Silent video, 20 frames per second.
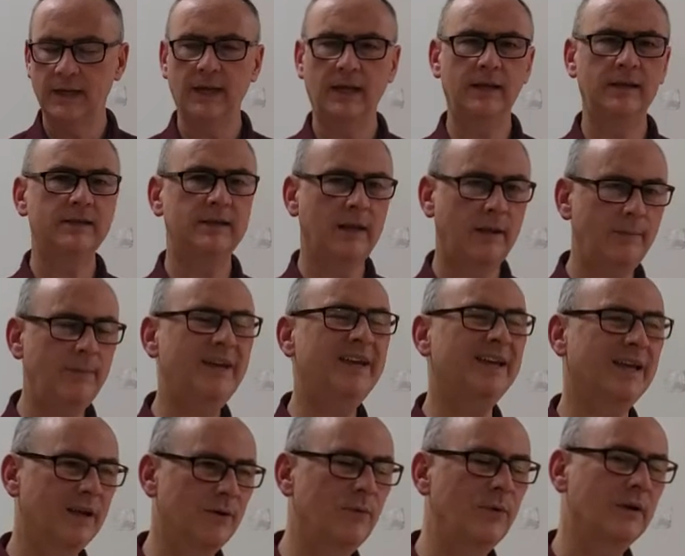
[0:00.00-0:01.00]
It, it,
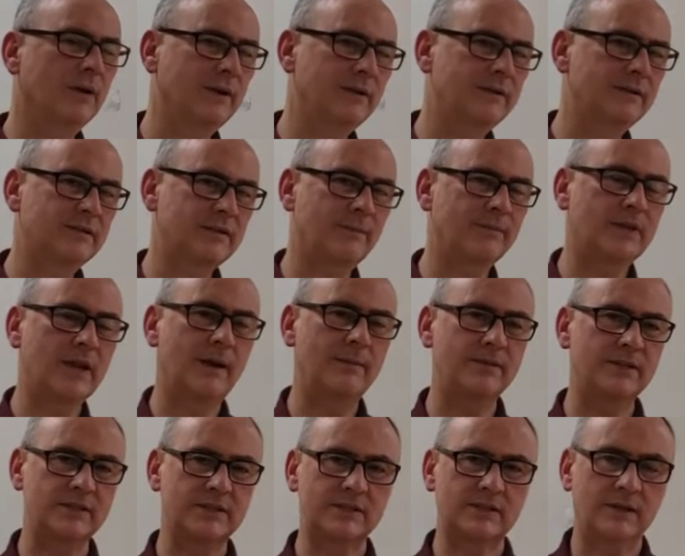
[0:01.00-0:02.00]
mean, it really,
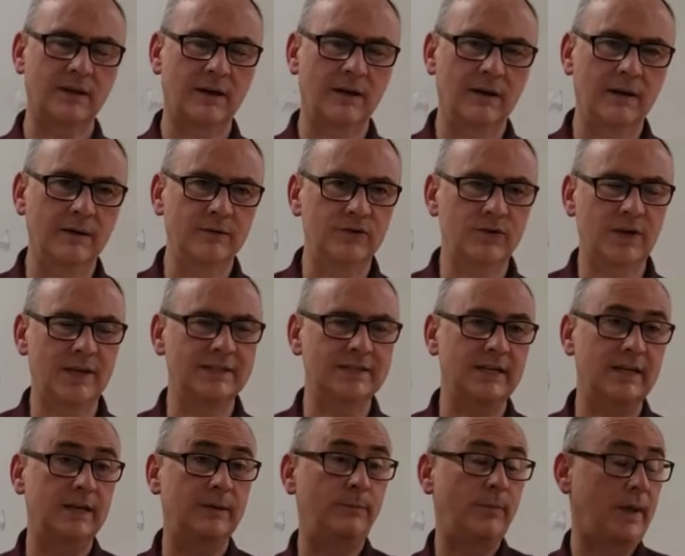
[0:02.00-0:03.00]
sometimes it's uh,
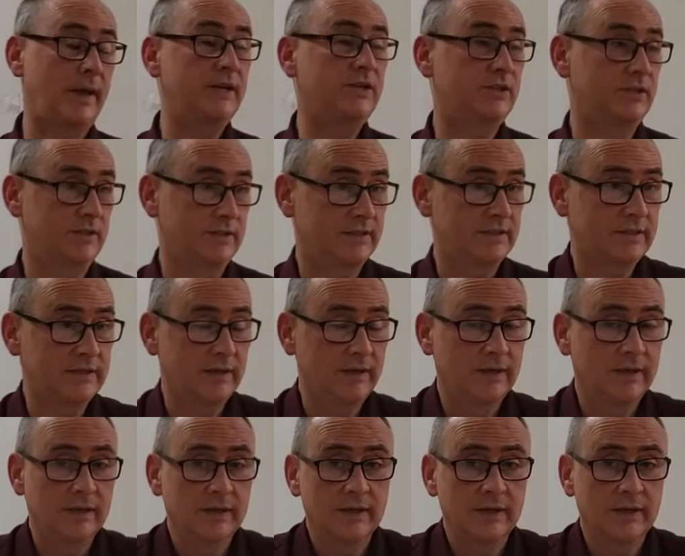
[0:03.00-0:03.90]
translated patience,